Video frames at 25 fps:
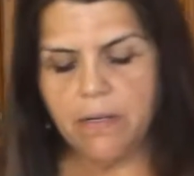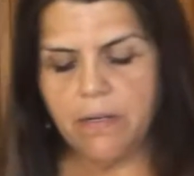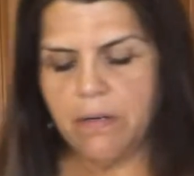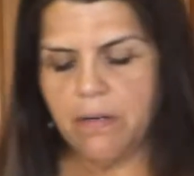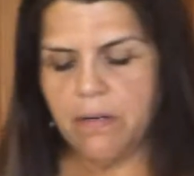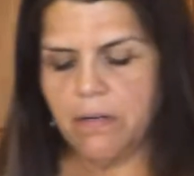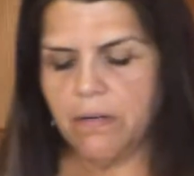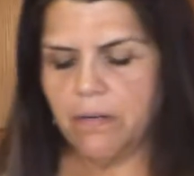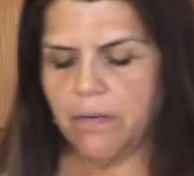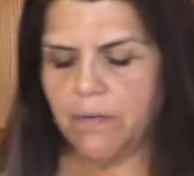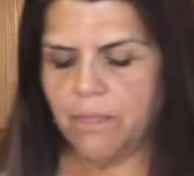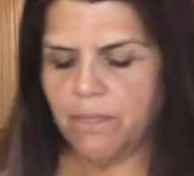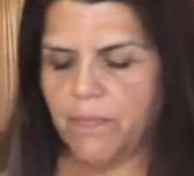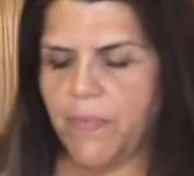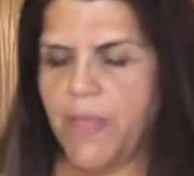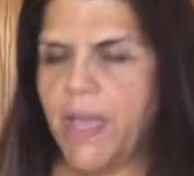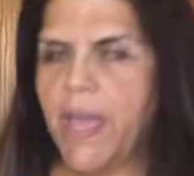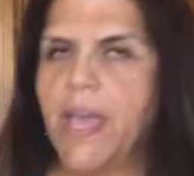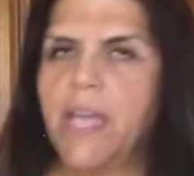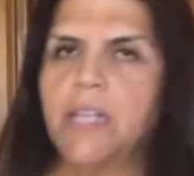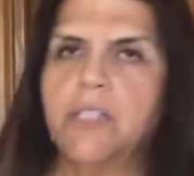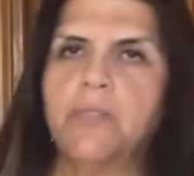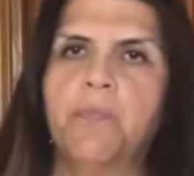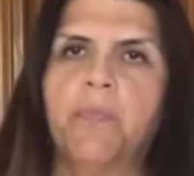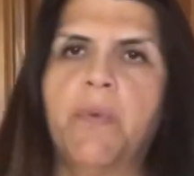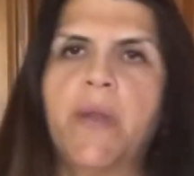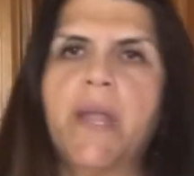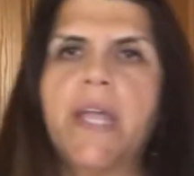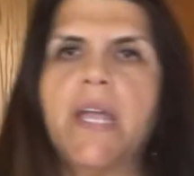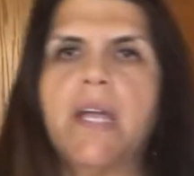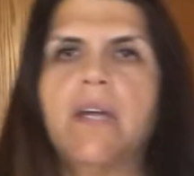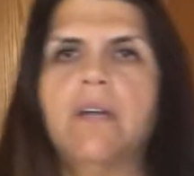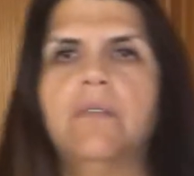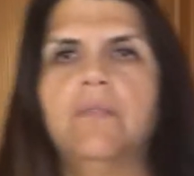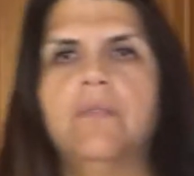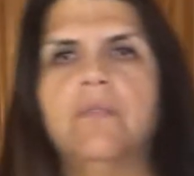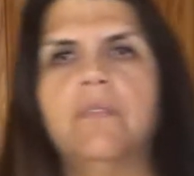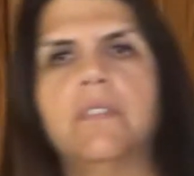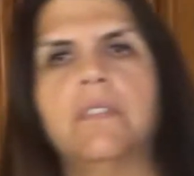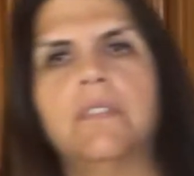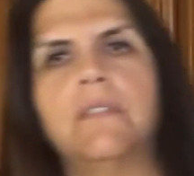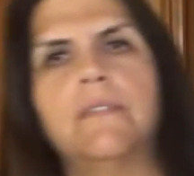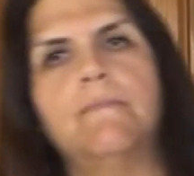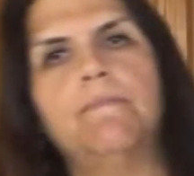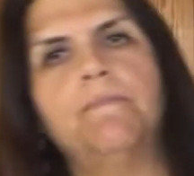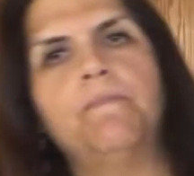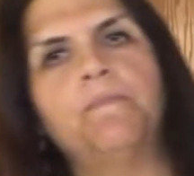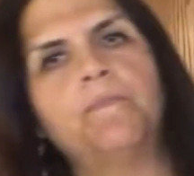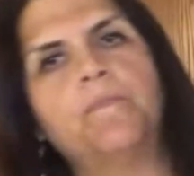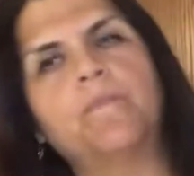Our hash browns
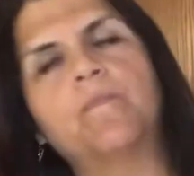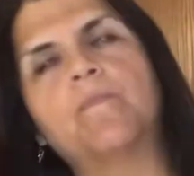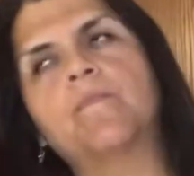and